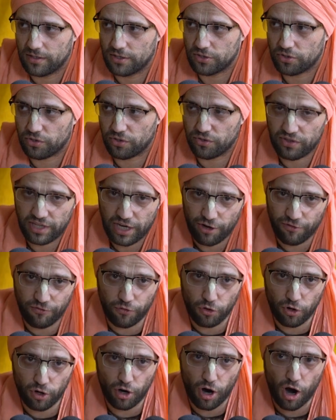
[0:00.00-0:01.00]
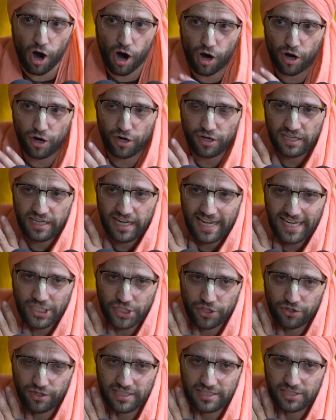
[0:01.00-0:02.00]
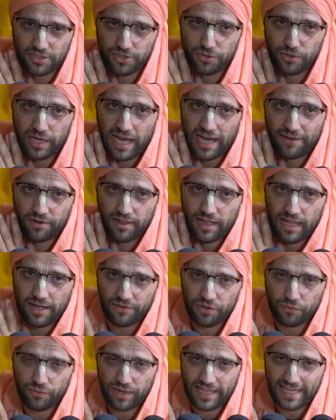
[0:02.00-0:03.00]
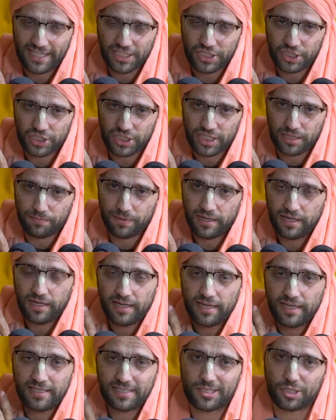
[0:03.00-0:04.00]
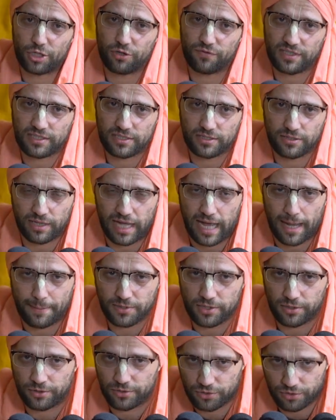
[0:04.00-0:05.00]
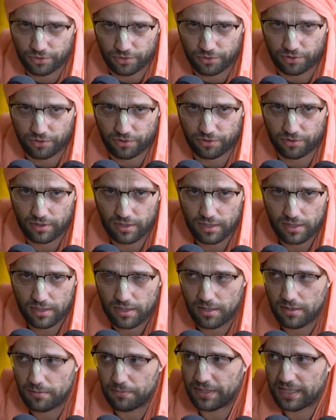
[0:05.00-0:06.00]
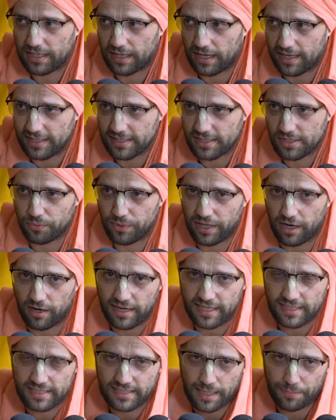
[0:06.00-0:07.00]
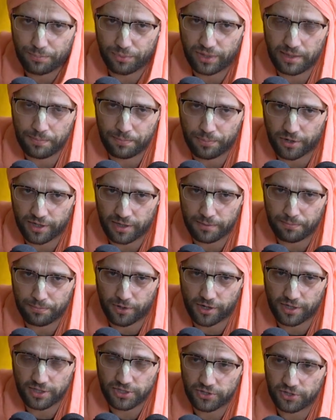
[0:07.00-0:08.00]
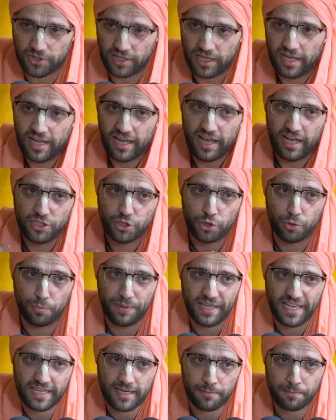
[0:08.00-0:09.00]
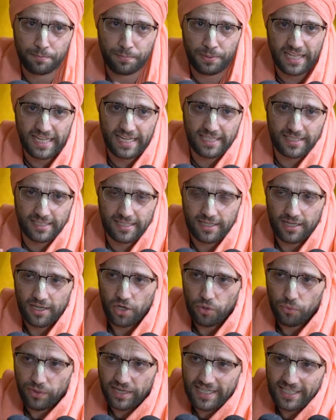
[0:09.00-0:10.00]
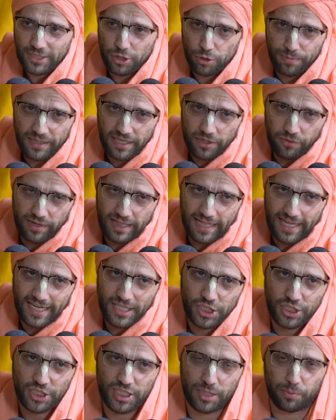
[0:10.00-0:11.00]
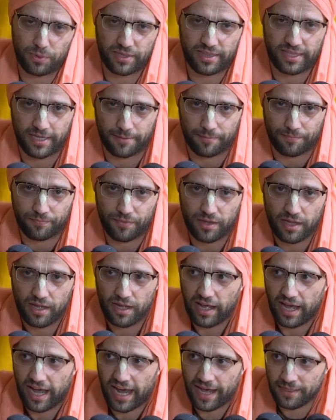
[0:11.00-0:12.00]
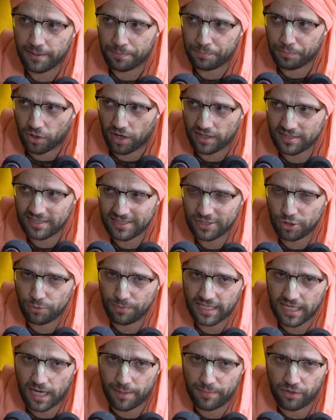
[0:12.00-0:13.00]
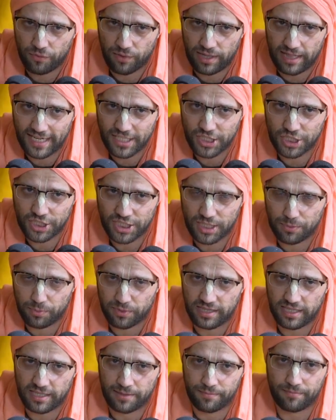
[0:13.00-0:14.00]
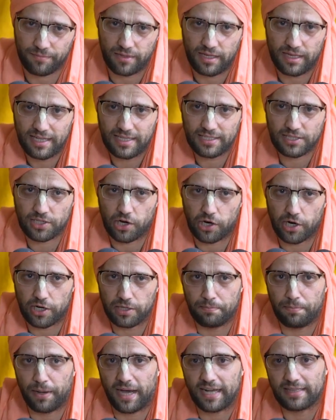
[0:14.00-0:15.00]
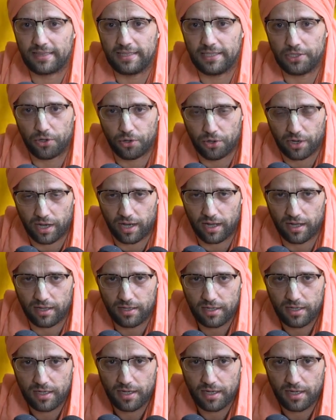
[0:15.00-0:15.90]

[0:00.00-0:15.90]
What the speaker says: So therefore, our nature is to have a loving relationship in service to the absolute truth. Because we are His separated part and parcel, to be complete, we need to be in relationship with Him. And the process to become in relationship with Him is called Bhakti Yoga.